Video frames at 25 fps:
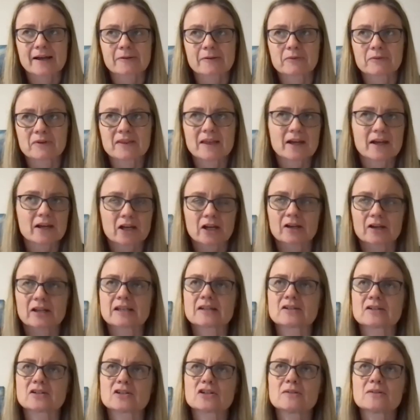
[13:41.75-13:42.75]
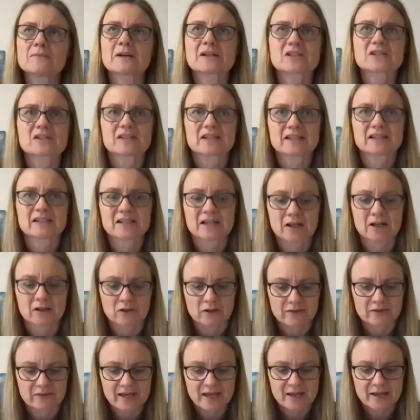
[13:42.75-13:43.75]
without going into too much detail
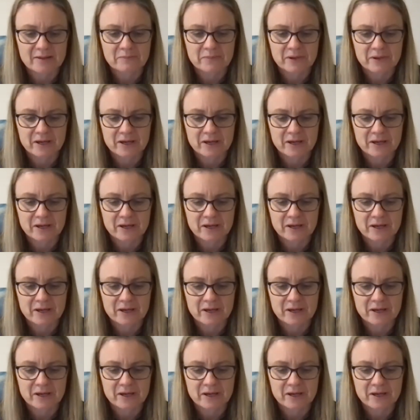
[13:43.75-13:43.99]
on that.